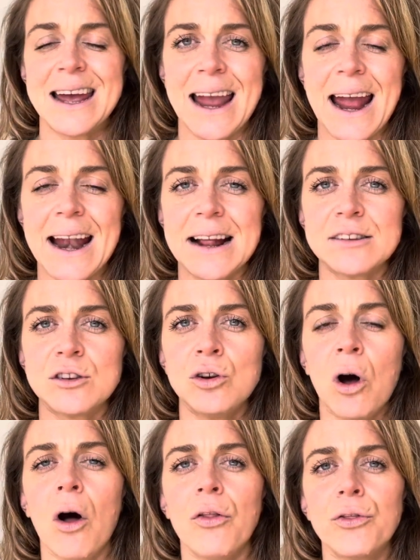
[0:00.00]
it is
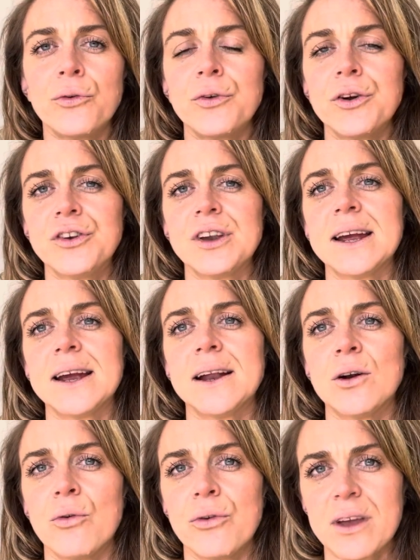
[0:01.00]
not the
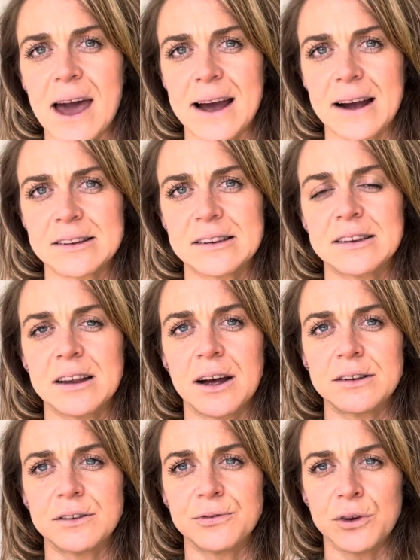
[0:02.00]
routine or the
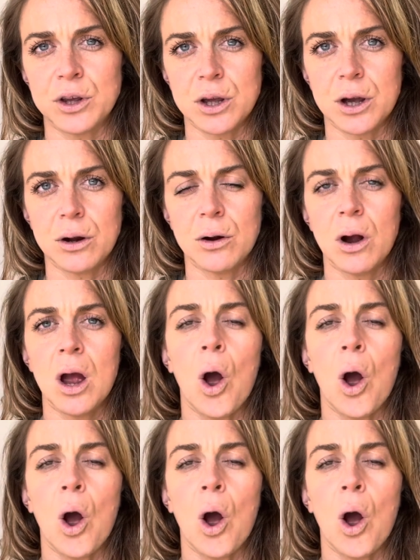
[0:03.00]
exercise for you.